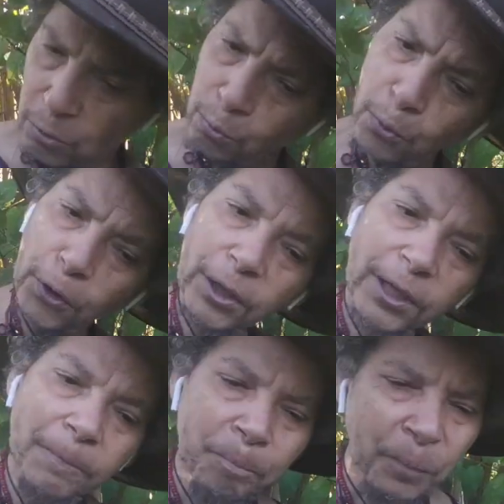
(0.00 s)
your
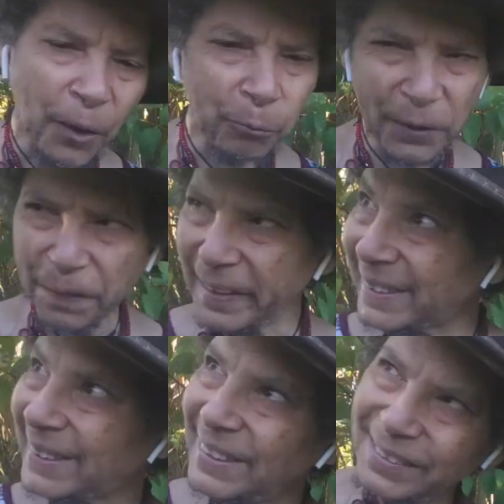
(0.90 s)
work with
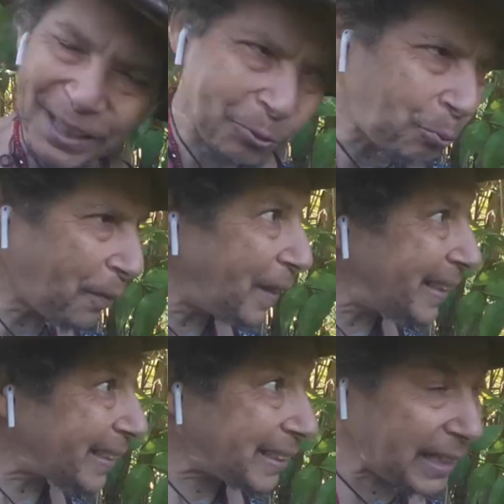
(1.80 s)
this, with
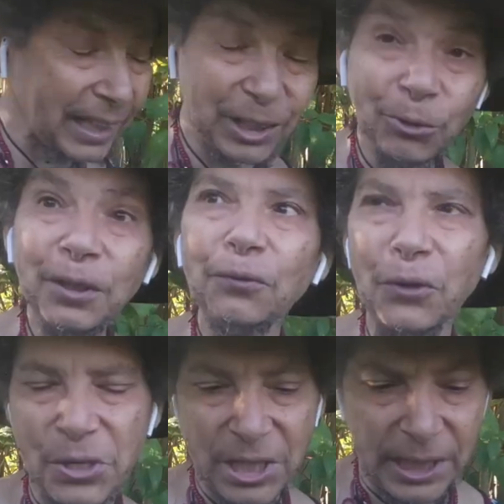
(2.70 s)
this
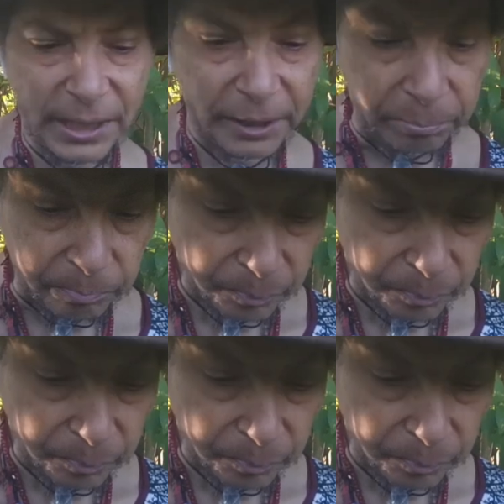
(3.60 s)
universe here.